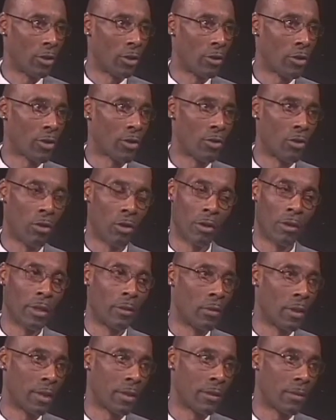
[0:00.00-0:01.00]
Your story
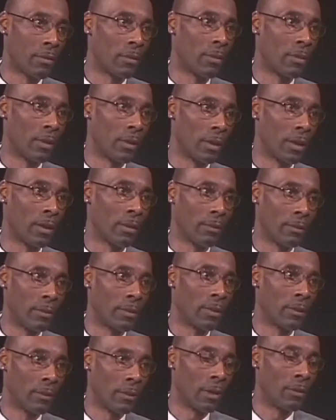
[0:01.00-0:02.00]
was a
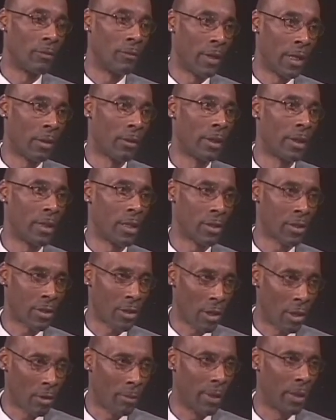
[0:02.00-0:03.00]
very
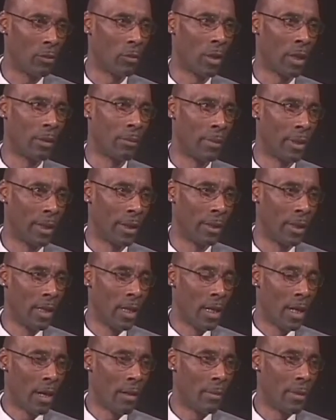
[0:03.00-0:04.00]
disturbing one, but
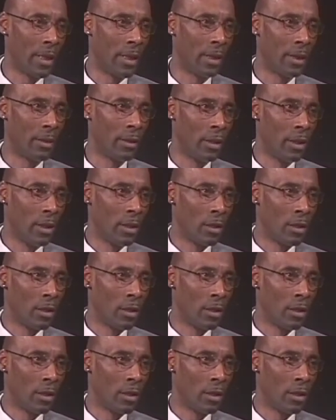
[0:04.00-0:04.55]
I mean,